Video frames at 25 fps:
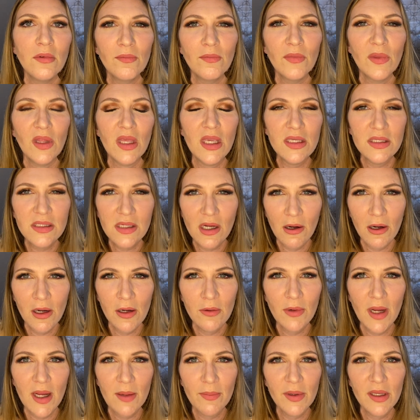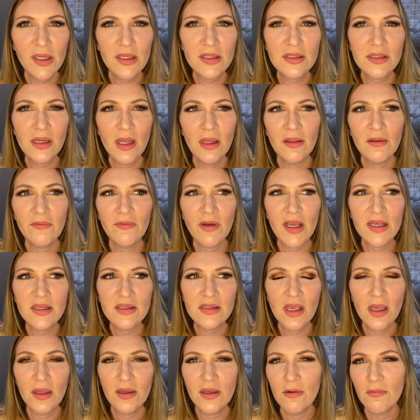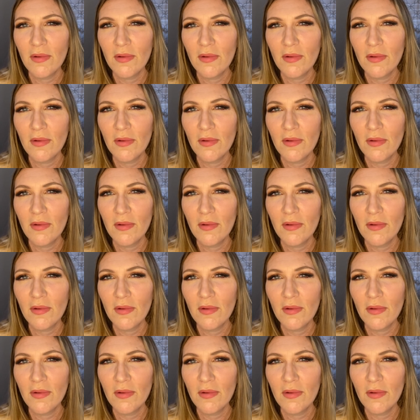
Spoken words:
East Area Rapist, and the Visalia